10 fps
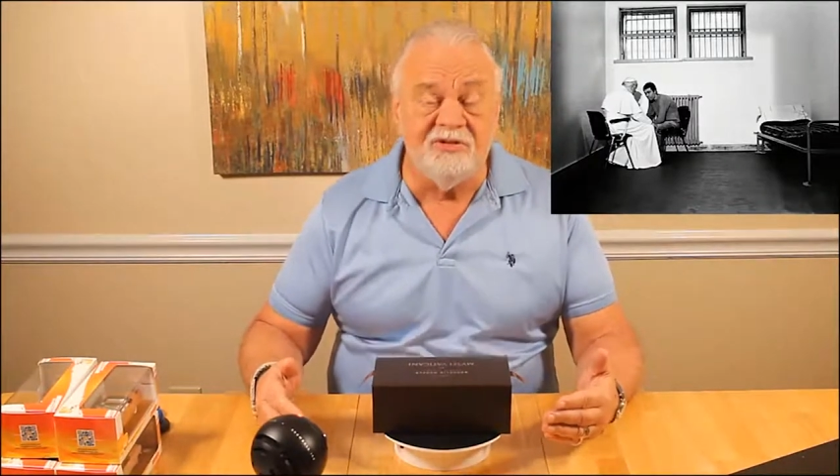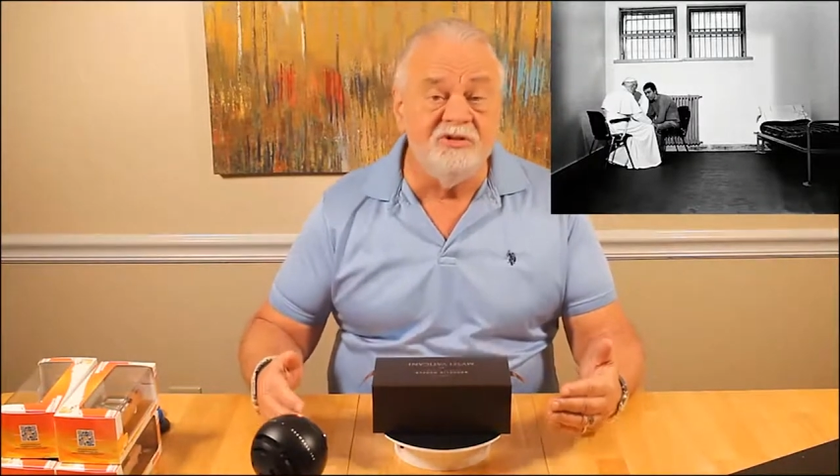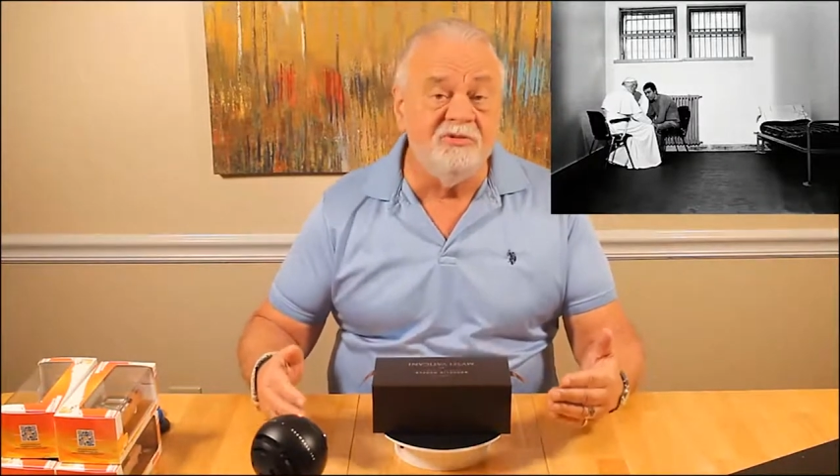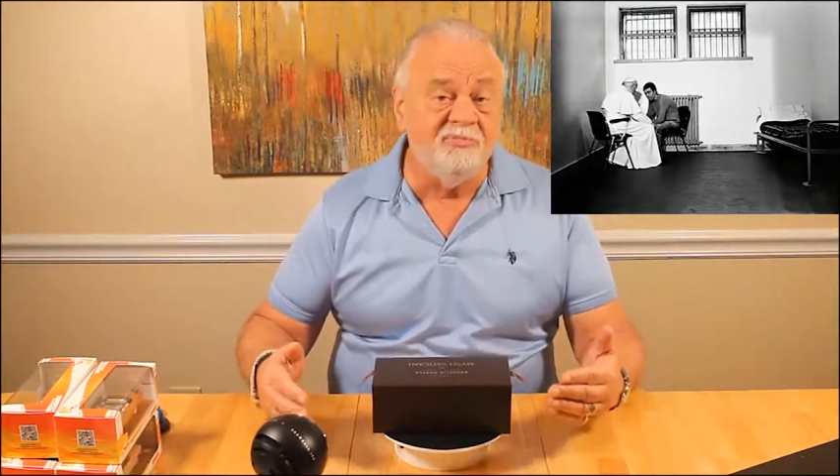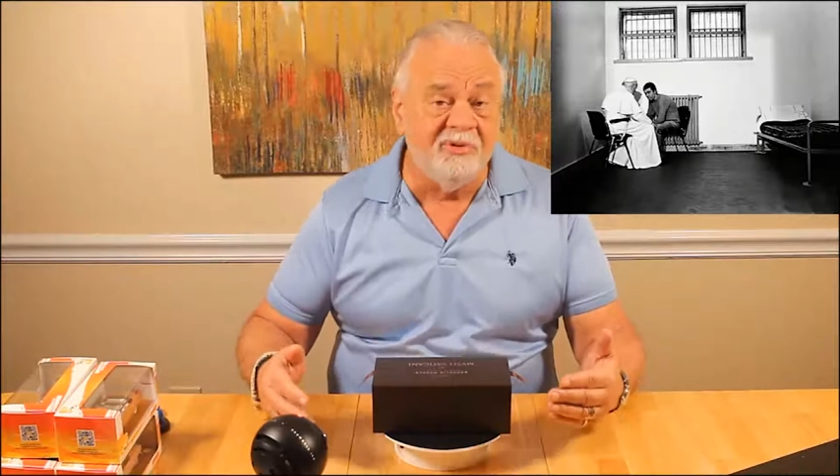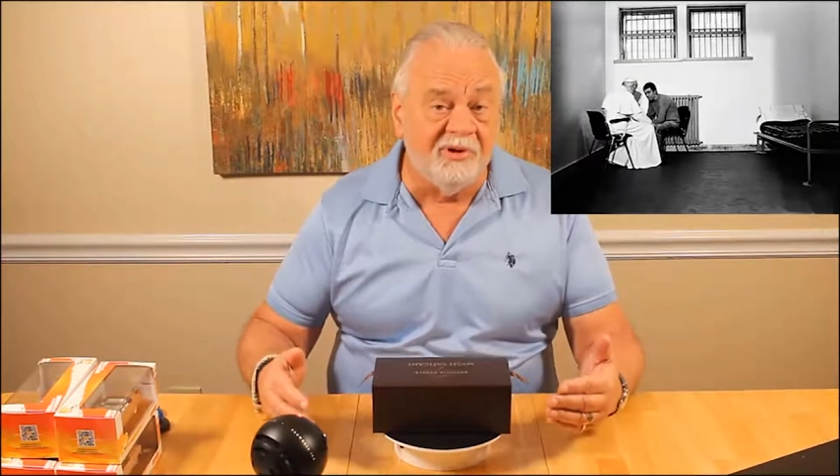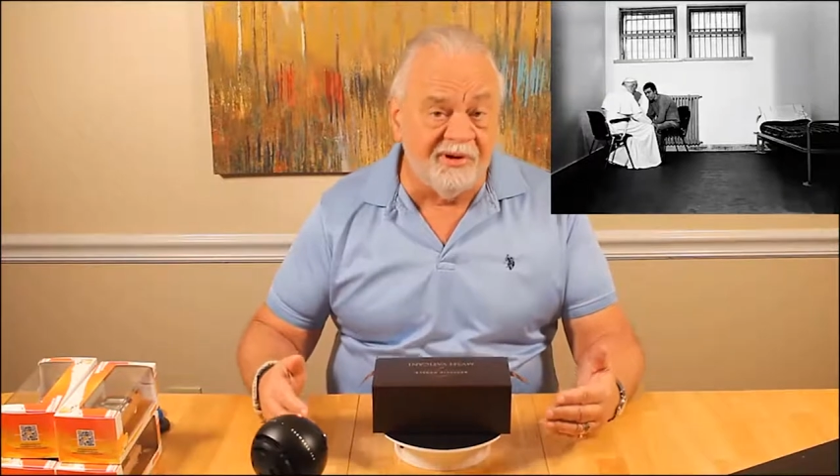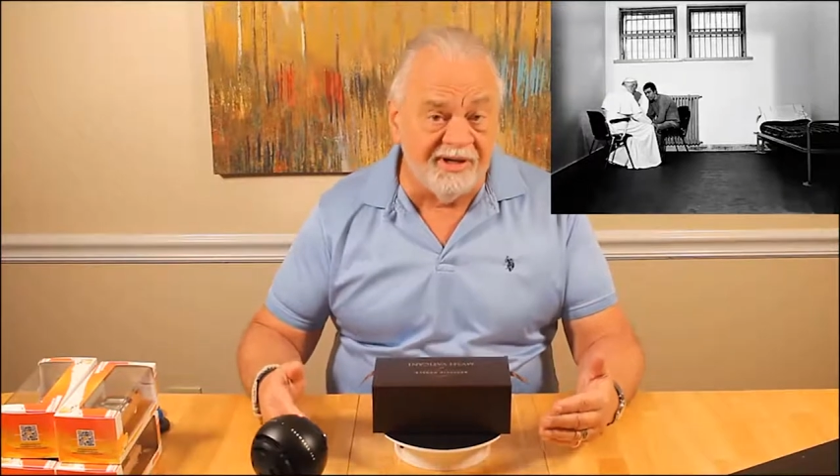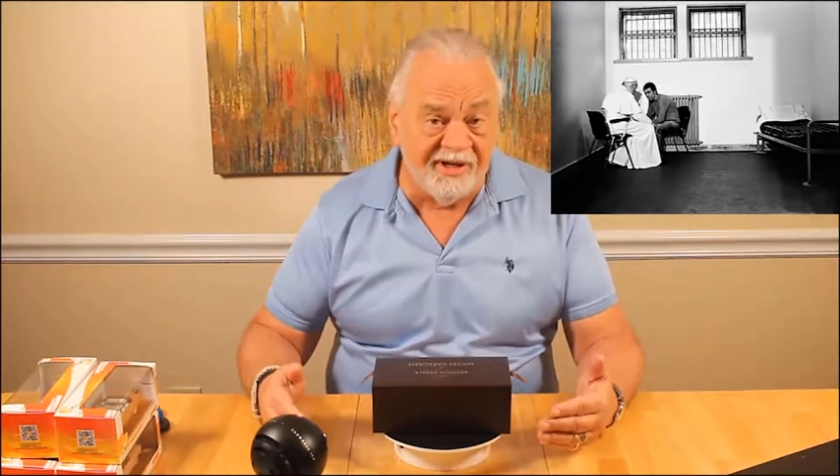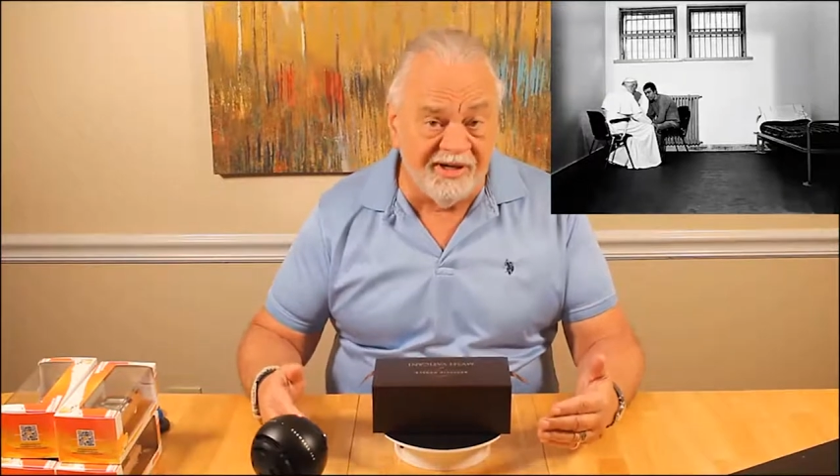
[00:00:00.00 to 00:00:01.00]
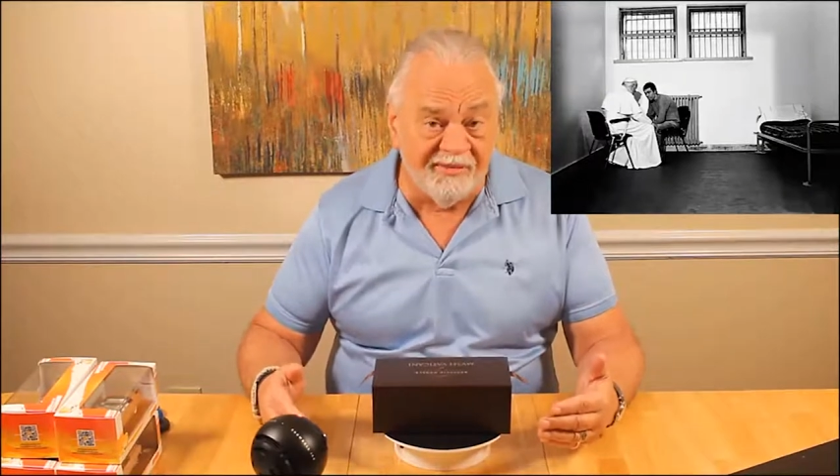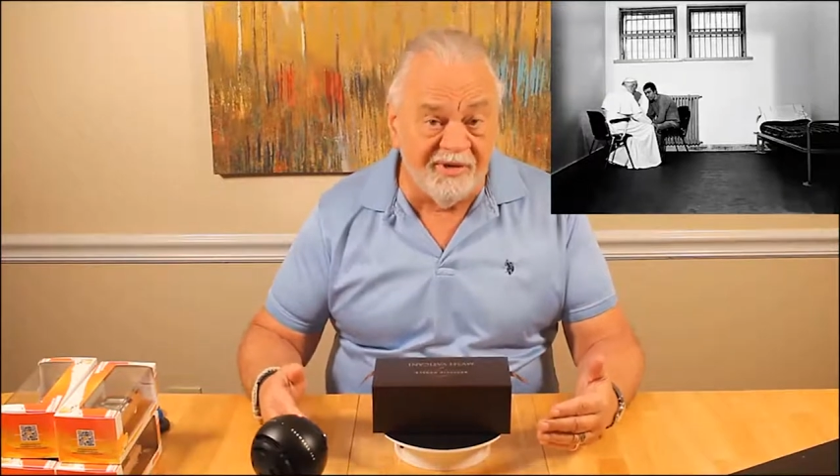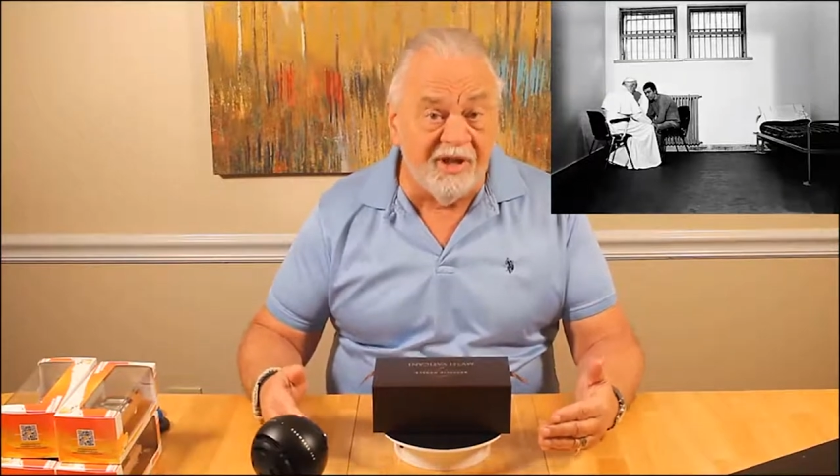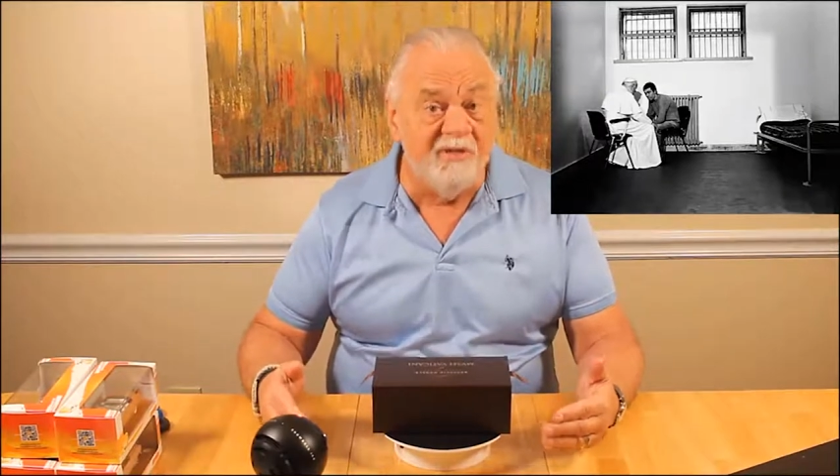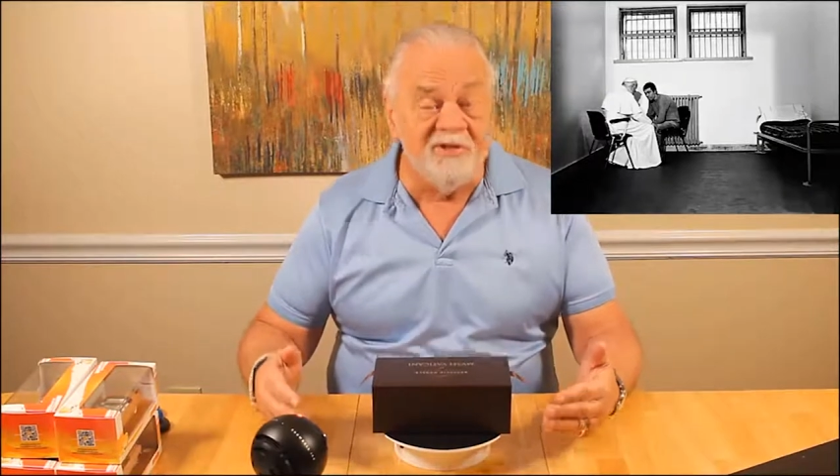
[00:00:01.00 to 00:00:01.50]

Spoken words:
to pardon him,